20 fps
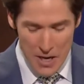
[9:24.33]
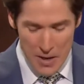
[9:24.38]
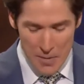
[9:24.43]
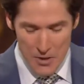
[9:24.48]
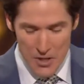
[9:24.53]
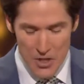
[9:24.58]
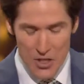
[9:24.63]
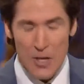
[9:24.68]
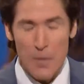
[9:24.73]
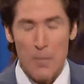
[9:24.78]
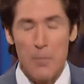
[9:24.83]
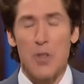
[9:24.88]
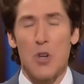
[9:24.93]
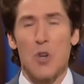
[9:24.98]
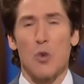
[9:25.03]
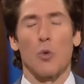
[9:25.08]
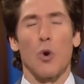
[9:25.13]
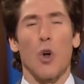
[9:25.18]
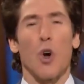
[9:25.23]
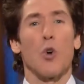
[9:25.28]
but
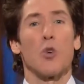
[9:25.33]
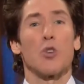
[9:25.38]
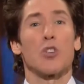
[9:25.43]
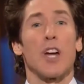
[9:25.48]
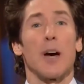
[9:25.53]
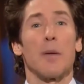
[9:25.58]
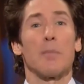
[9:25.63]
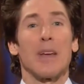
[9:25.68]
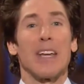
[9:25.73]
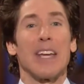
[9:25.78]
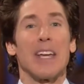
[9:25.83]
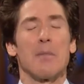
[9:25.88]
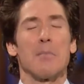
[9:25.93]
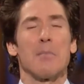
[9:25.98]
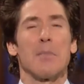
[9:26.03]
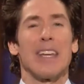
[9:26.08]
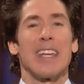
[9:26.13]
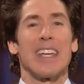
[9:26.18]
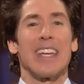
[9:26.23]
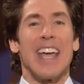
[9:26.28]
something rose up in
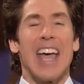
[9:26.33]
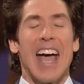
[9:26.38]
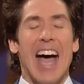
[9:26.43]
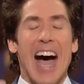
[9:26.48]
me.